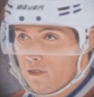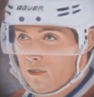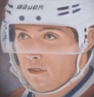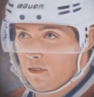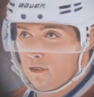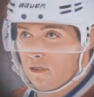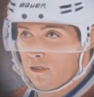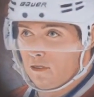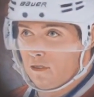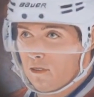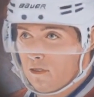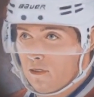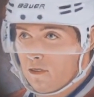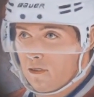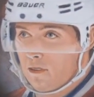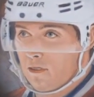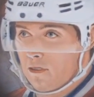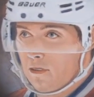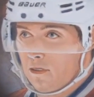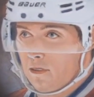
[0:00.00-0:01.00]

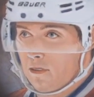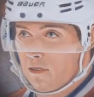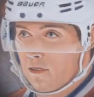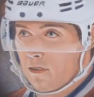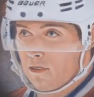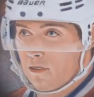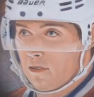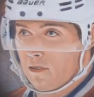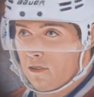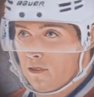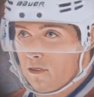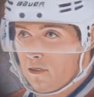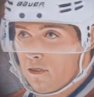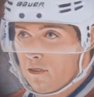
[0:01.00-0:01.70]
Nothing is said.